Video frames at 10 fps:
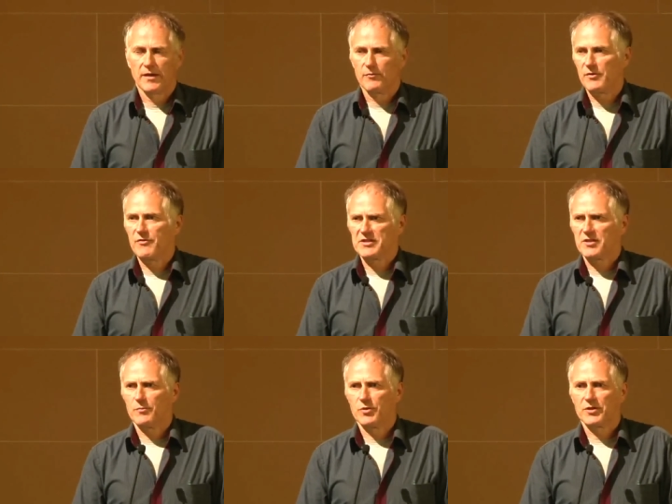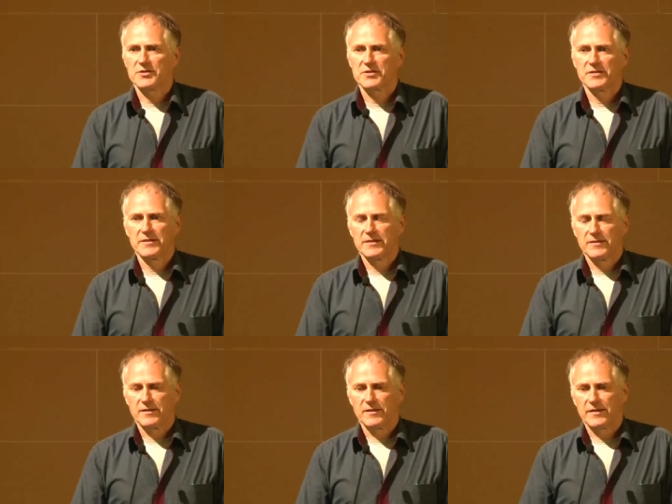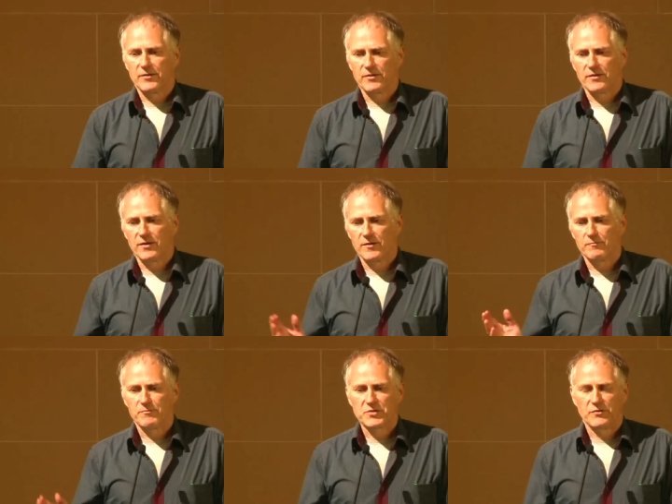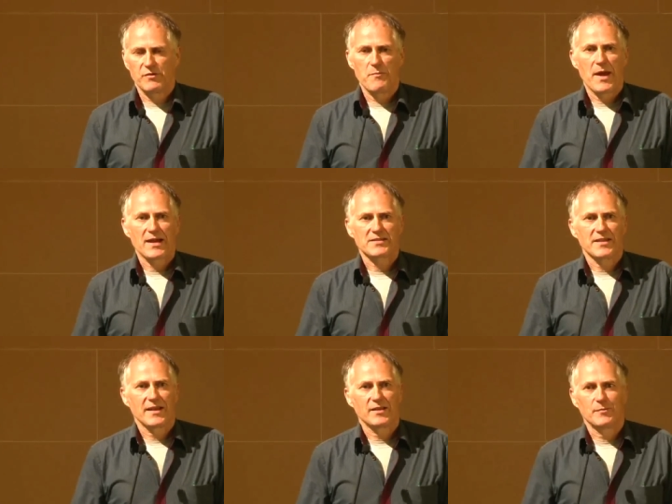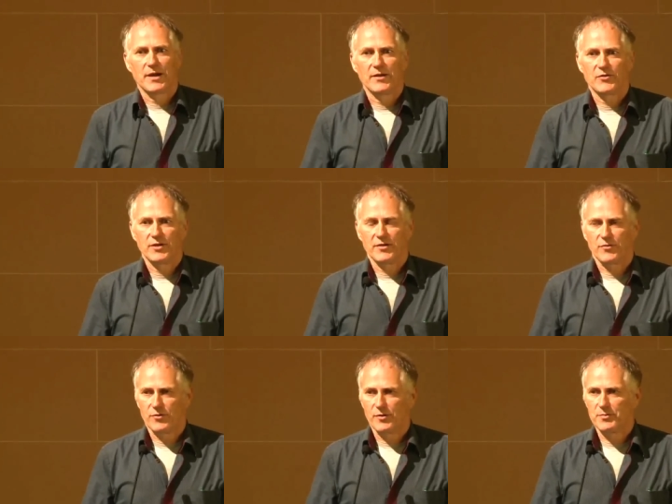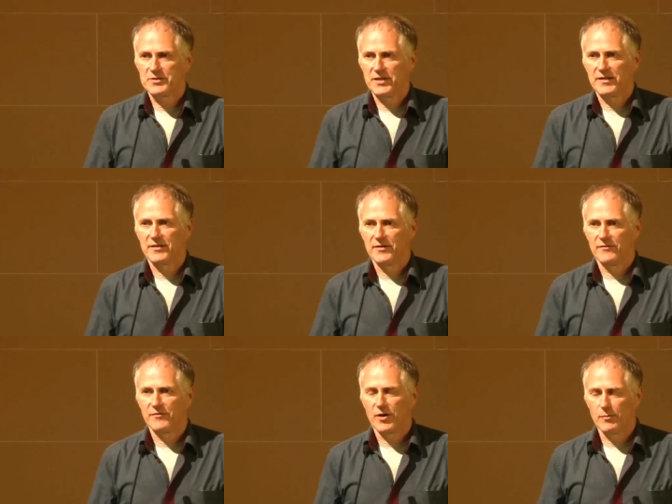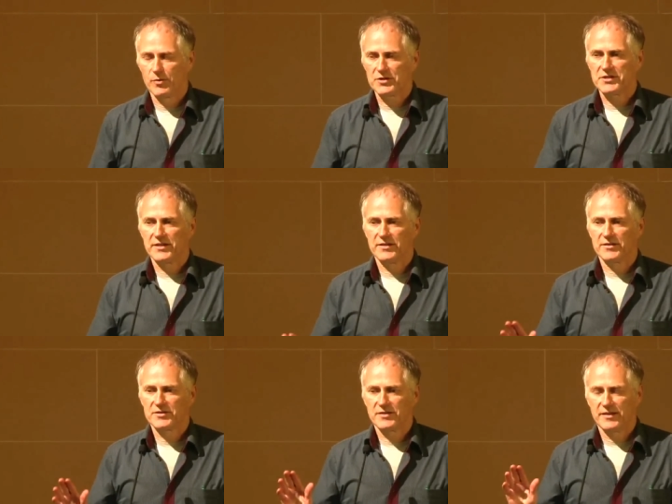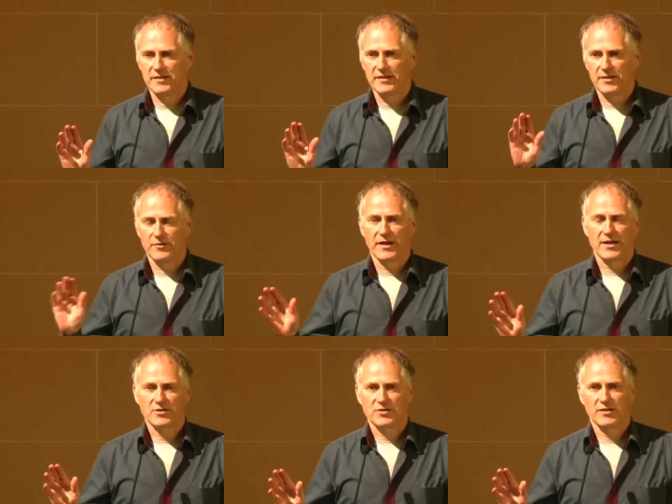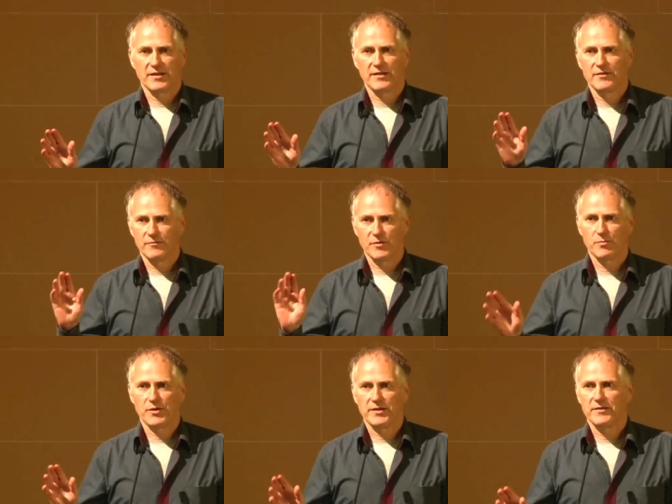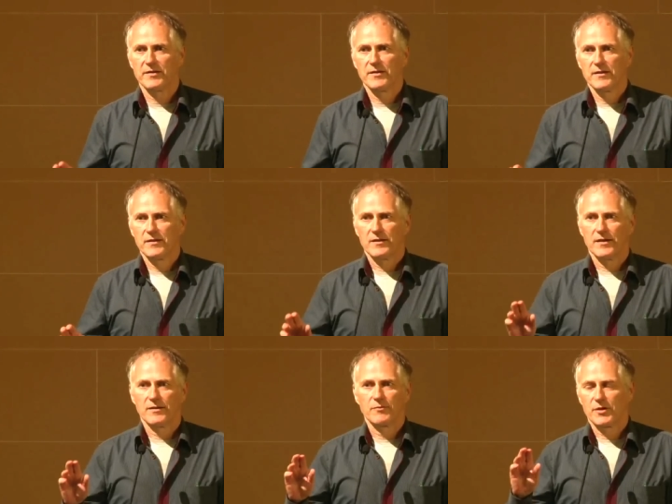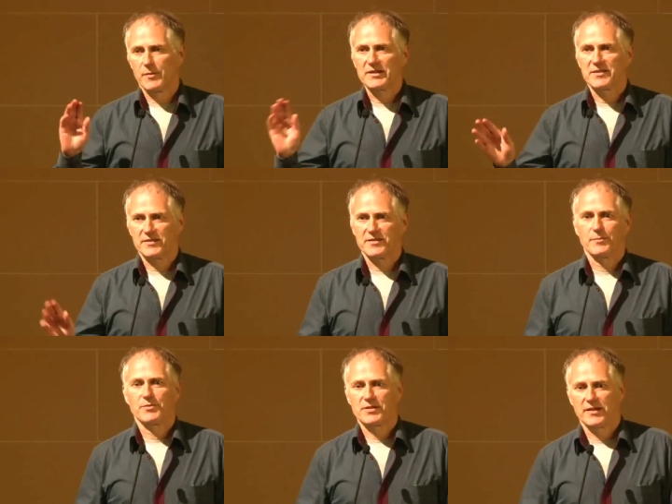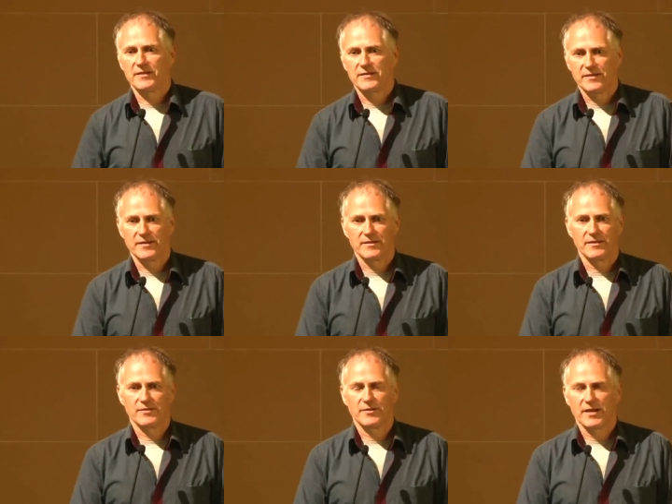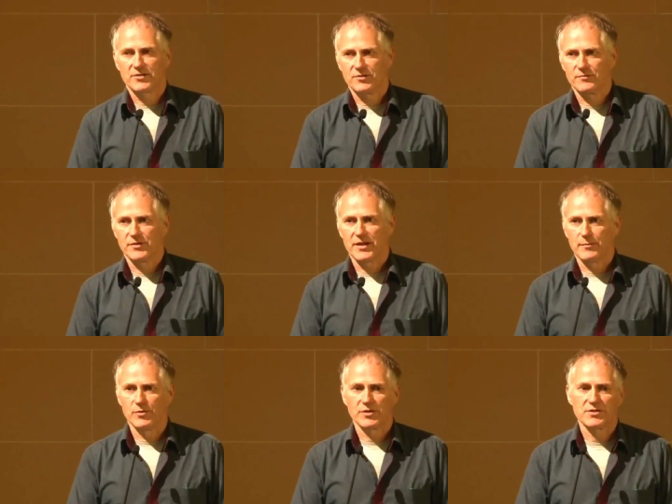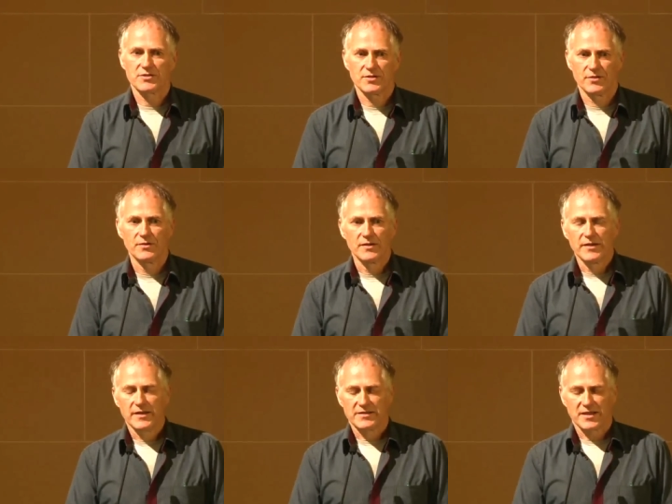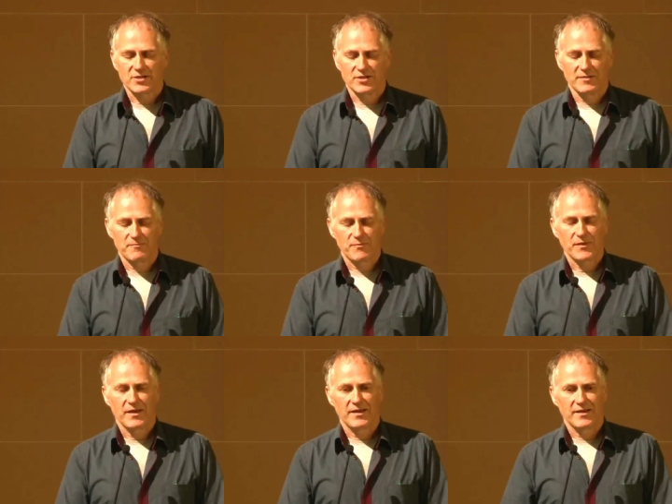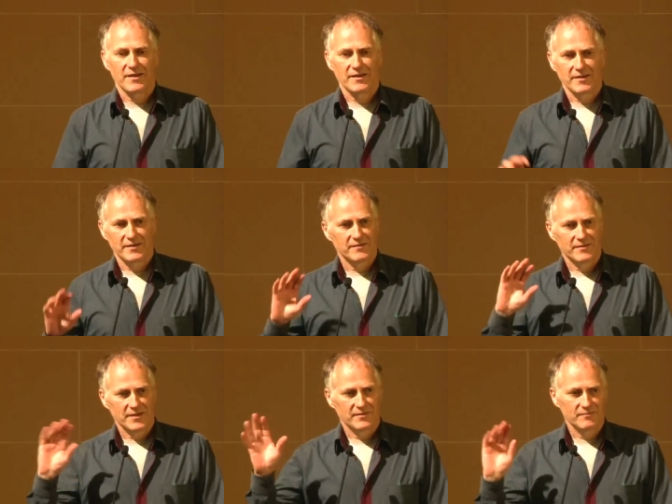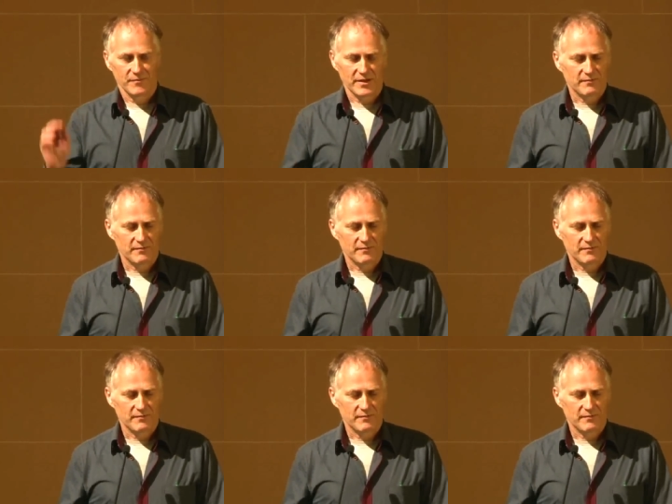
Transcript: with physical books. you know, our, so we maxed out at about 30% of our book sales in, internationally with print. we're at about 60% international with ebooks. So it's actually and, and we,